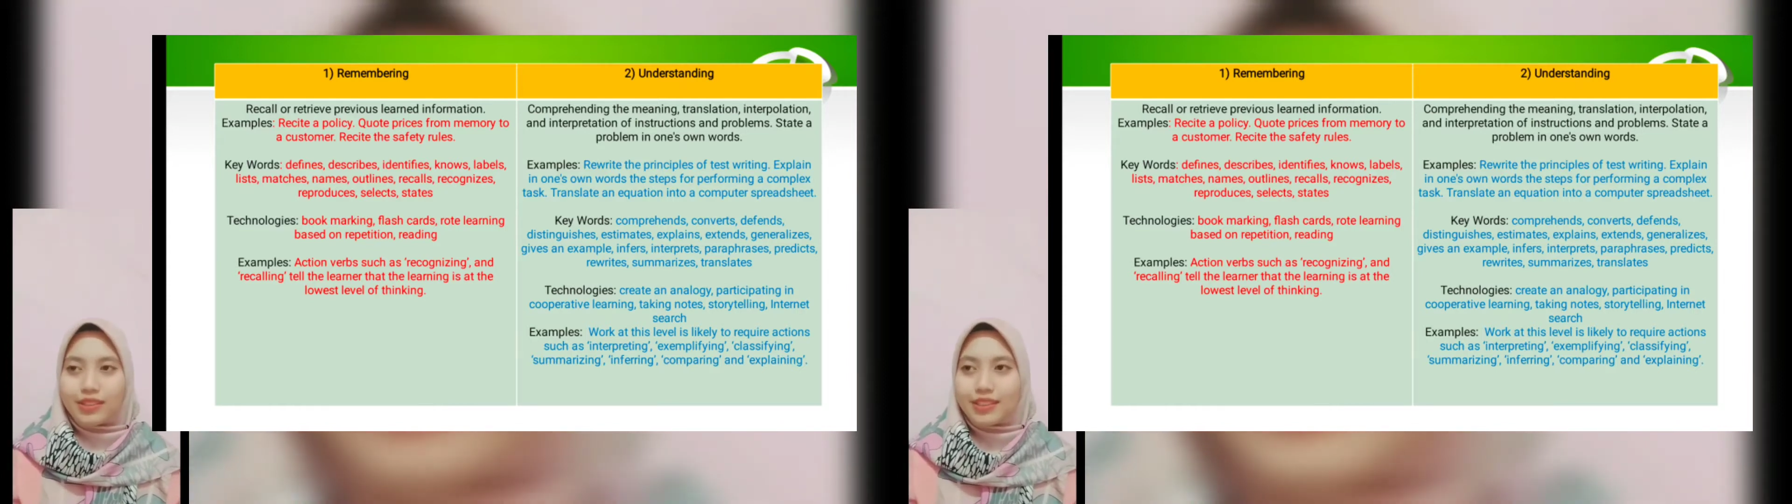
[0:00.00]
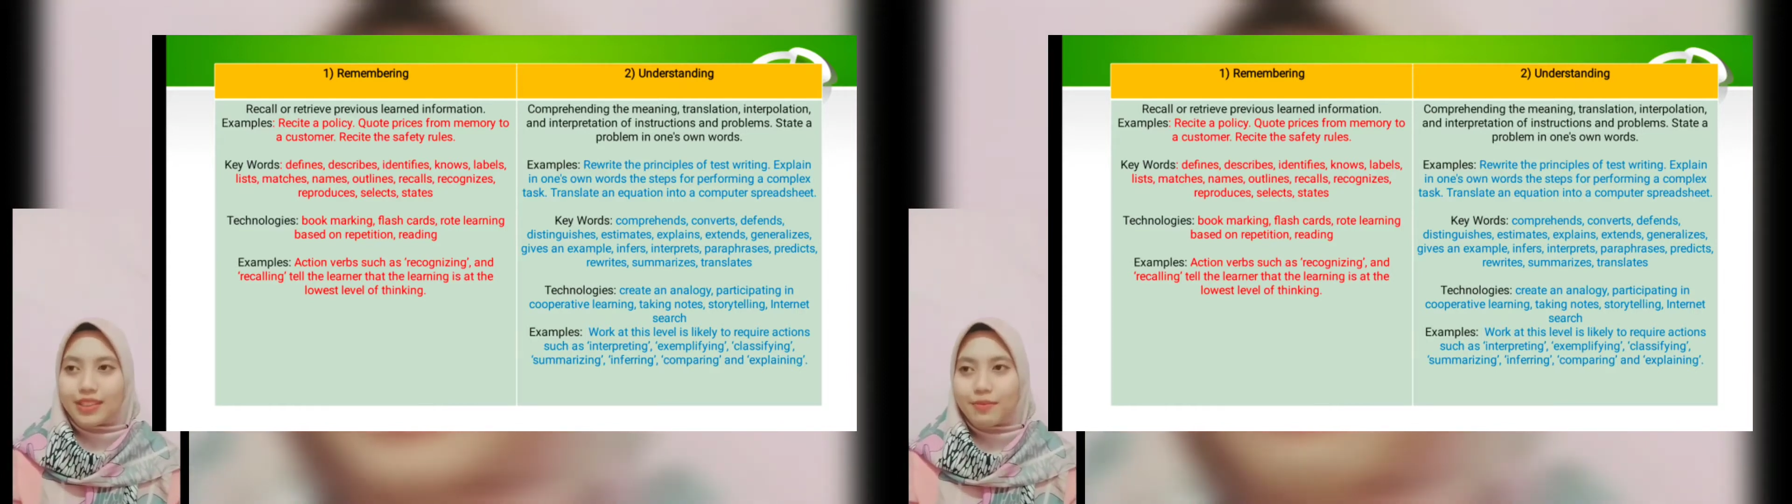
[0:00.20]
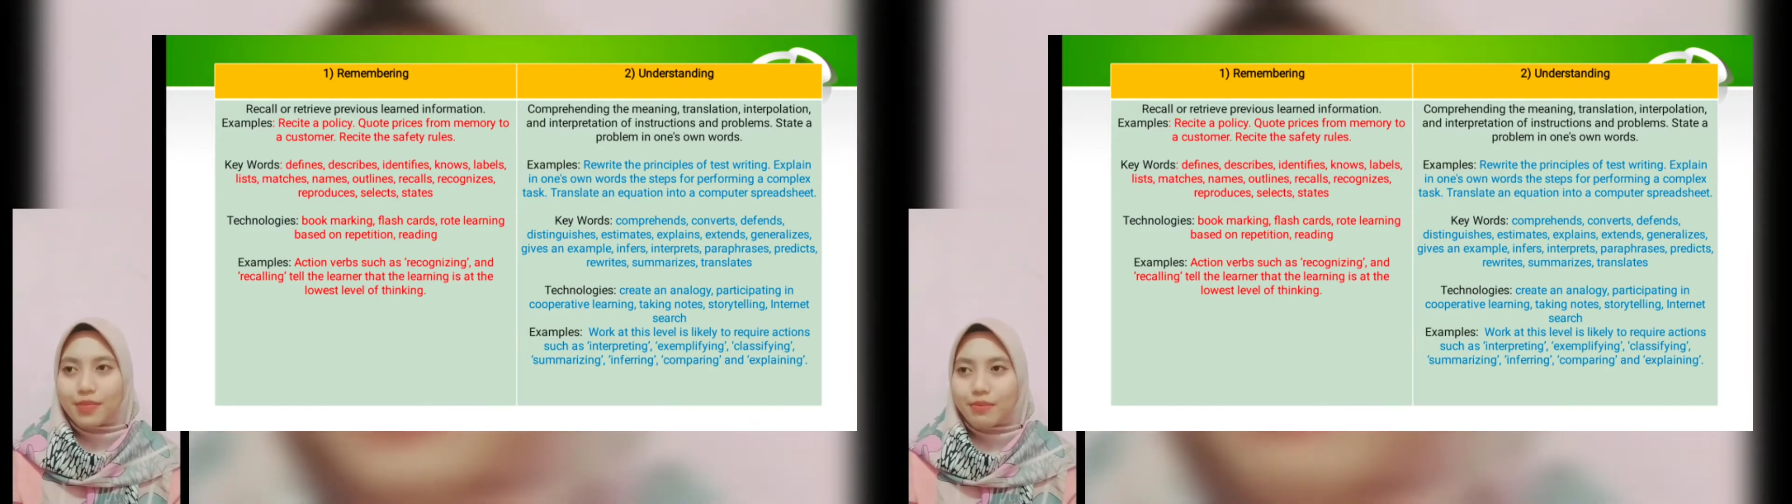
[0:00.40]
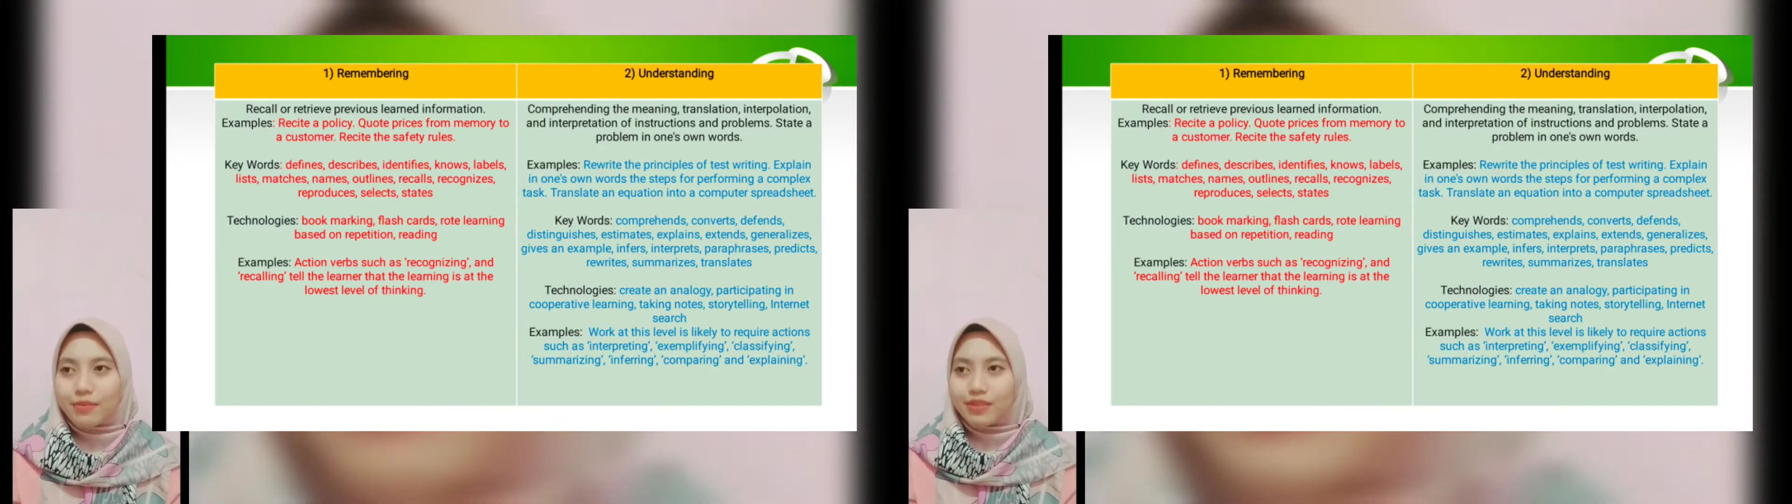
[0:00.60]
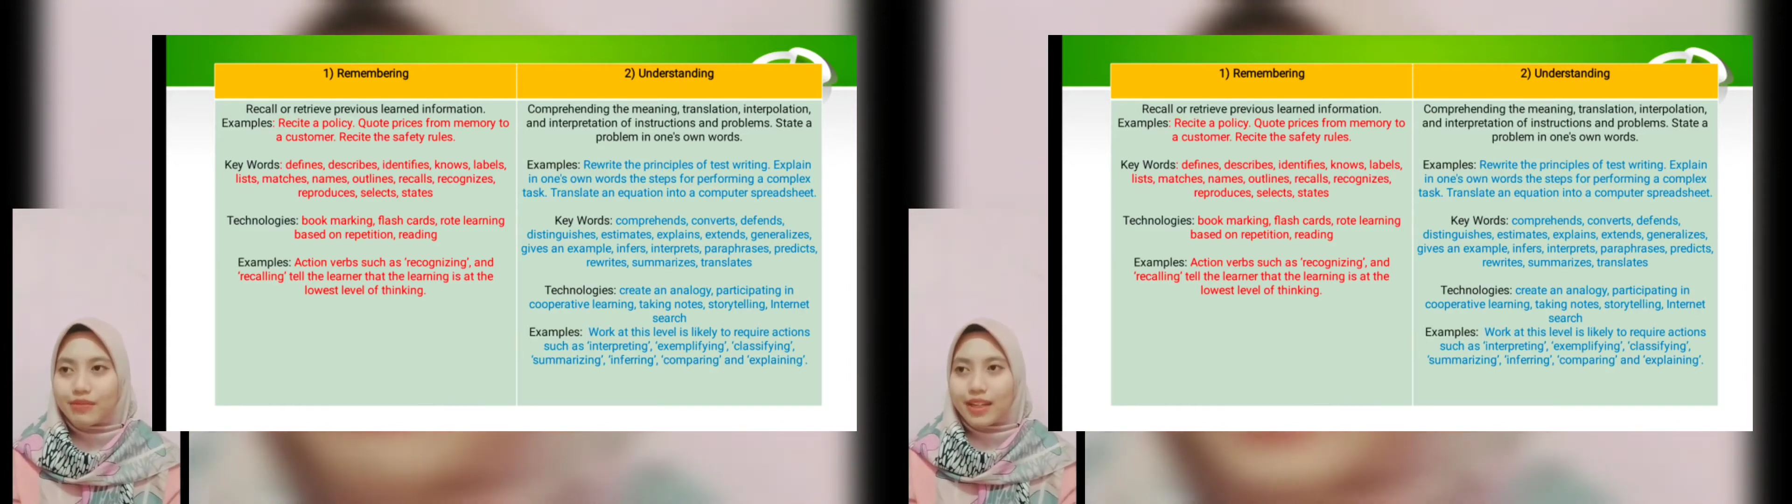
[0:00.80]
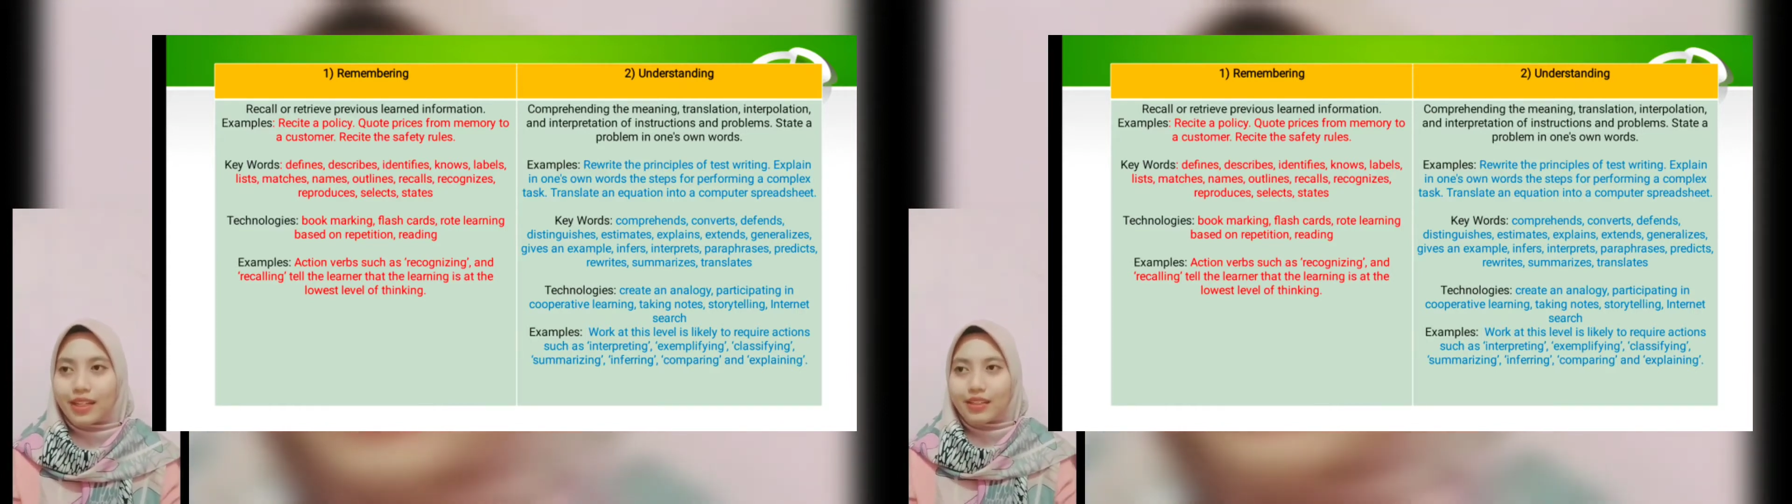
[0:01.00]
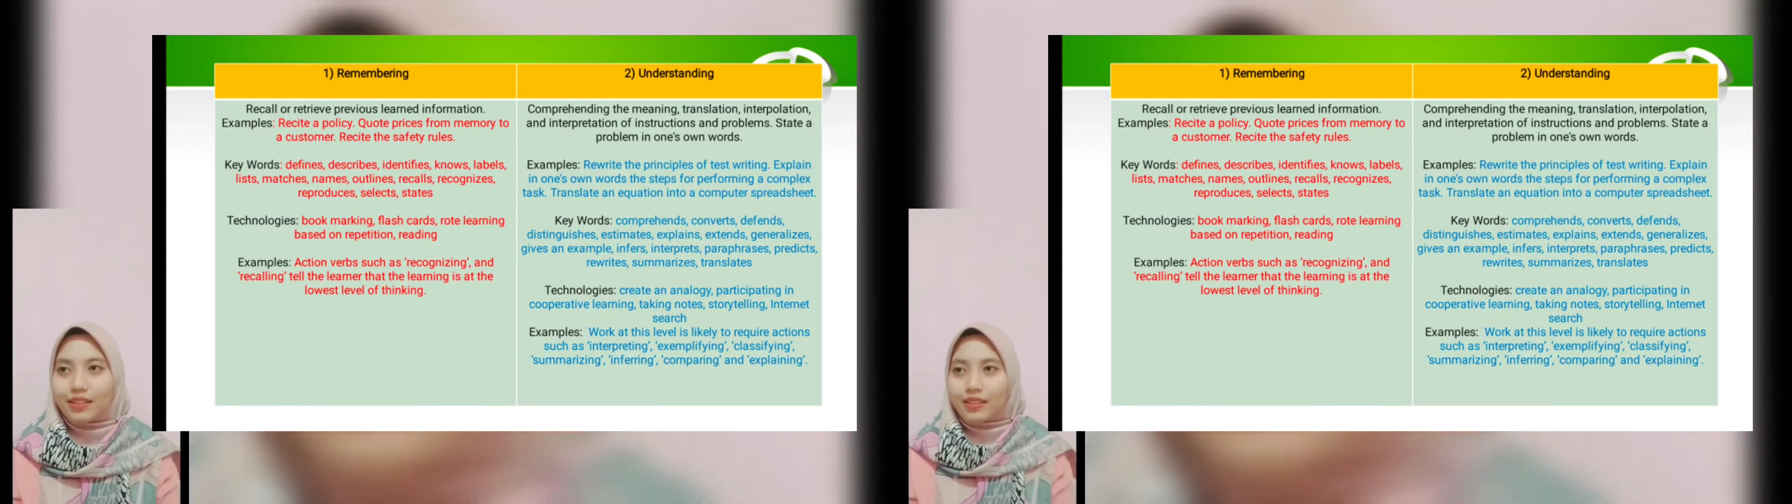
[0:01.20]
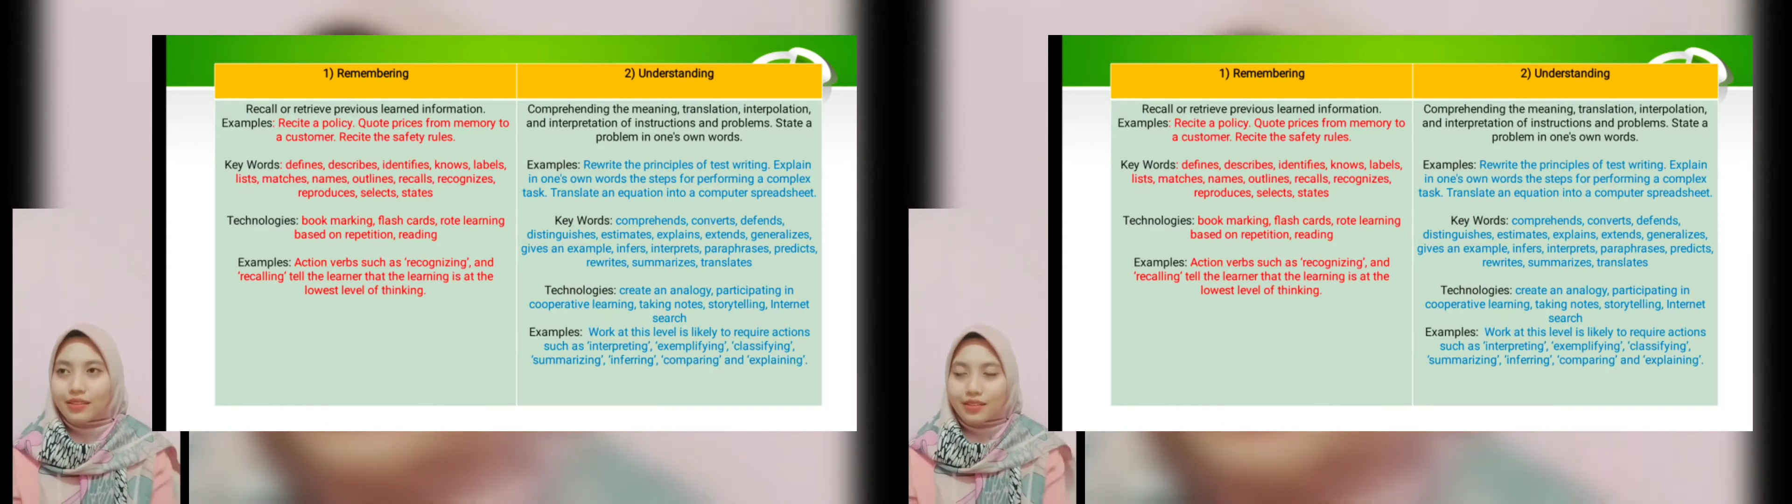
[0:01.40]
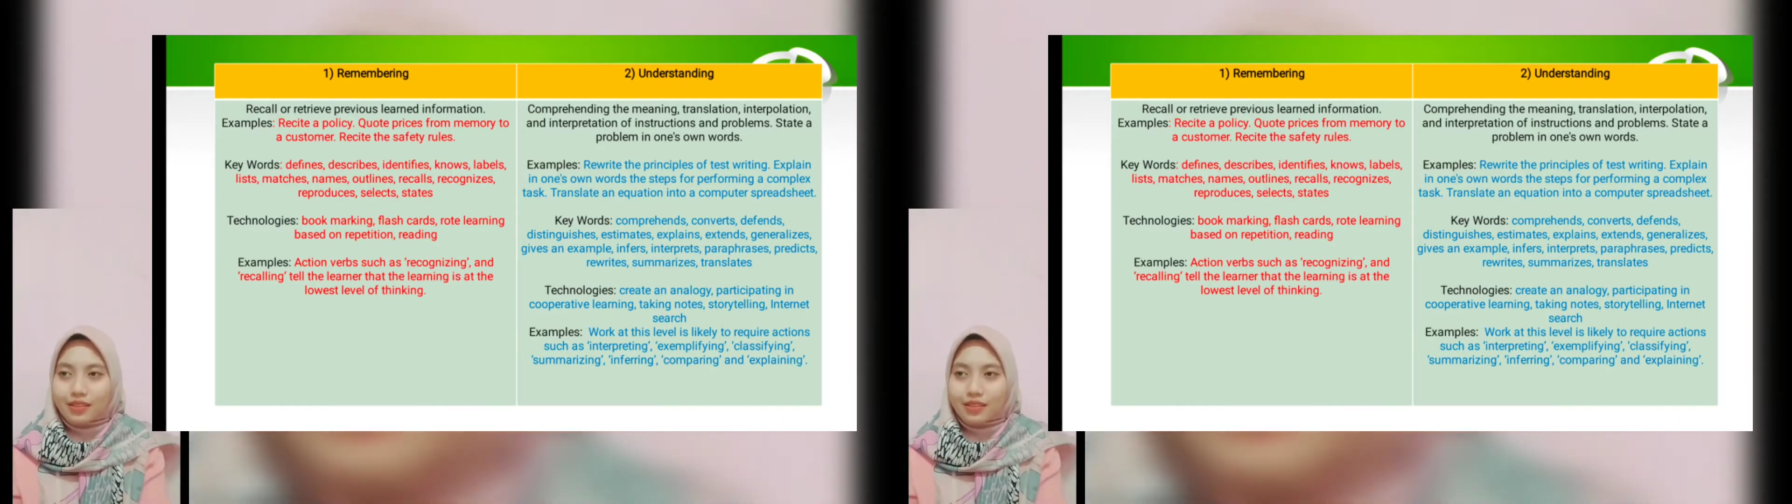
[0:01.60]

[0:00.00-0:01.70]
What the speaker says: the remembering